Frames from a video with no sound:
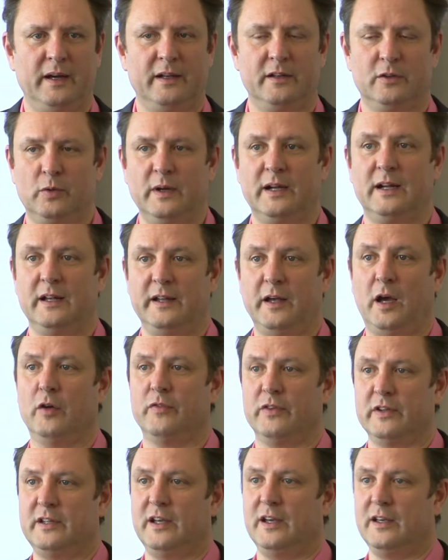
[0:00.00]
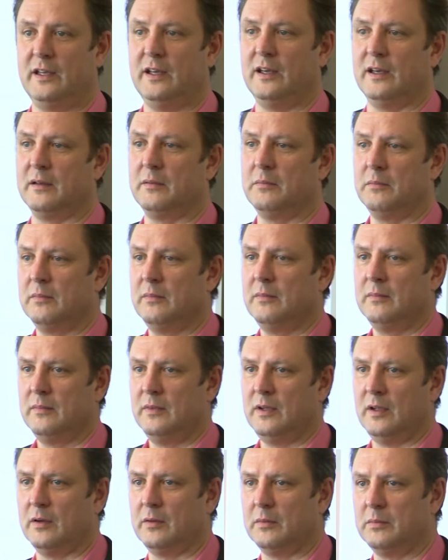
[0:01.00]
and quickly overtaking
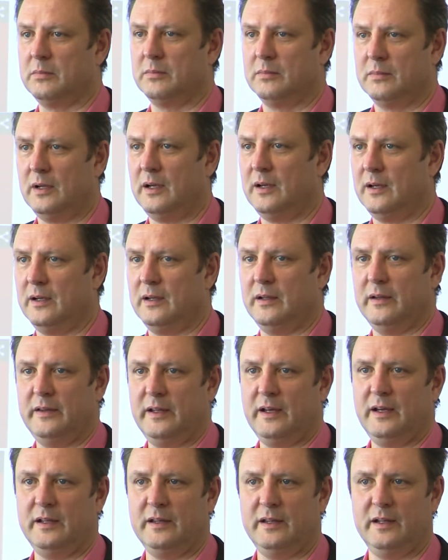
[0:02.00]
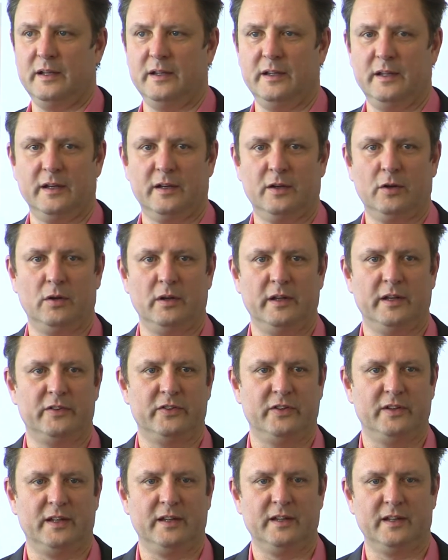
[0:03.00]
their
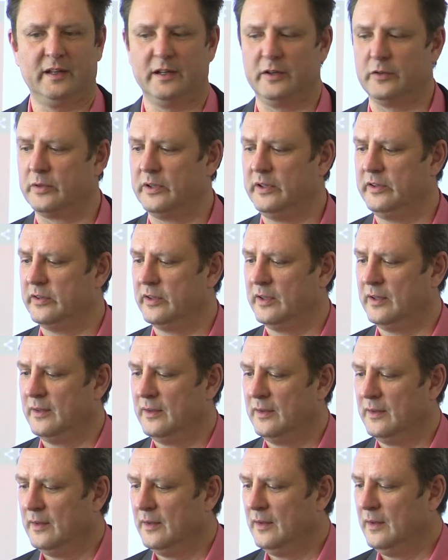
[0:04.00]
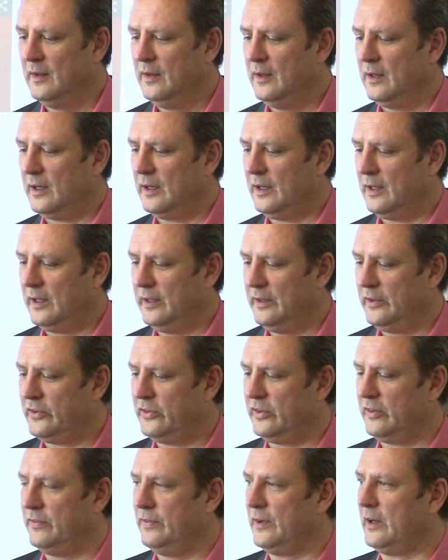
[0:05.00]
colleagues in other countries. And this
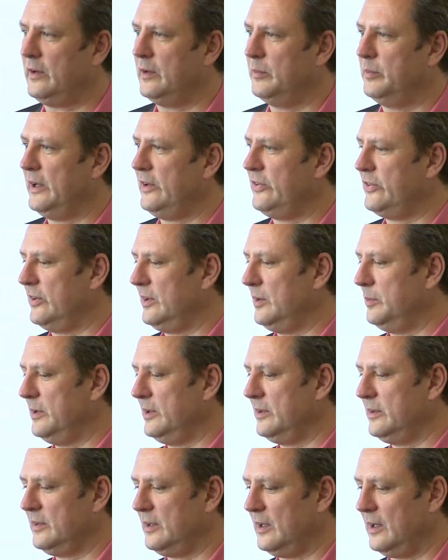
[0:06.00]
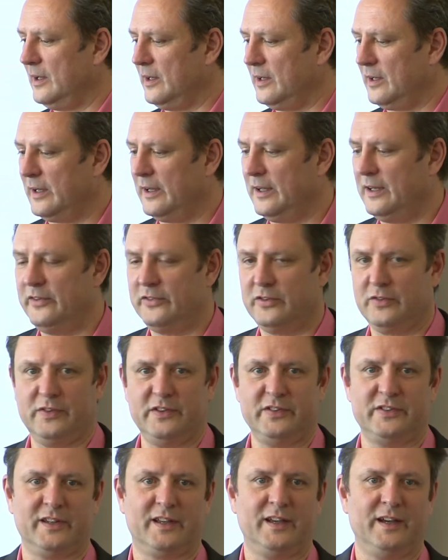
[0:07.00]
is a very basic but highly
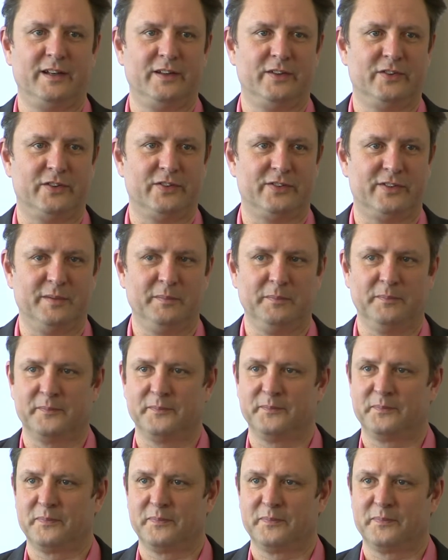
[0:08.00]
sophisticated system,